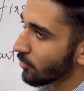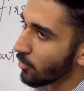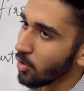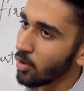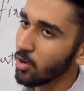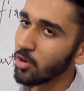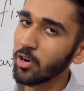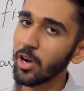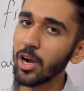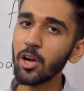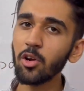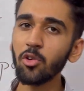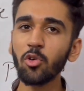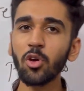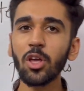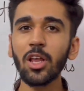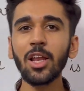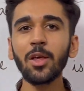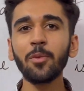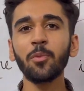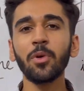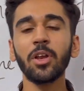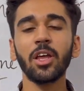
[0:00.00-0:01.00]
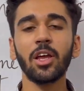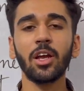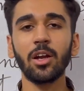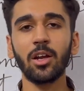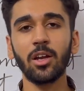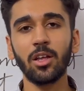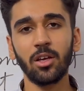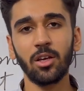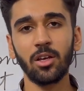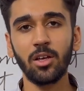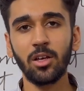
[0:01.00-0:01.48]
all, try to eliminate.
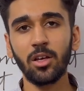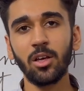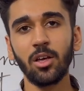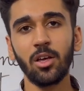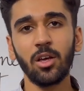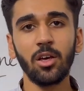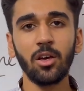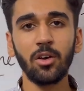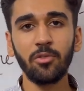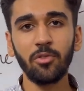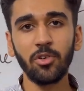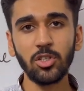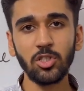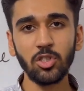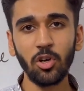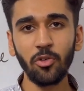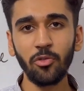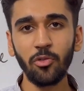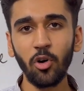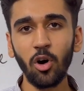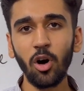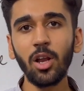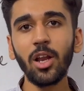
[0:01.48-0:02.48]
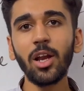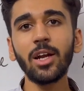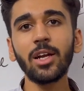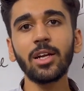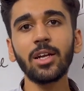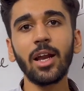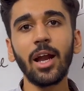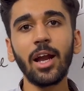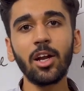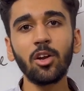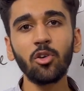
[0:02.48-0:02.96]
First of all,
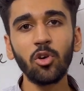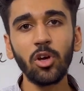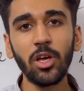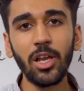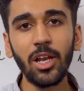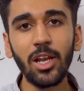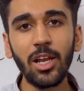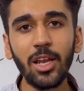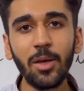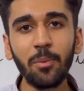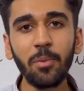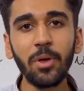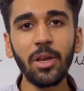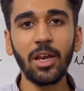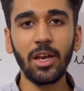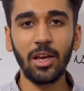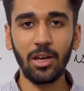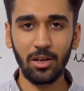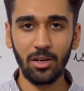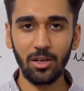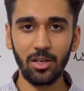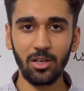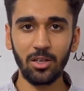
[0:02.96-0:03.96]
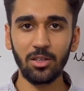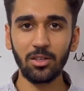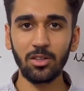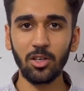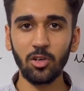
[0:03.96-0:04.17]
try to eliminate the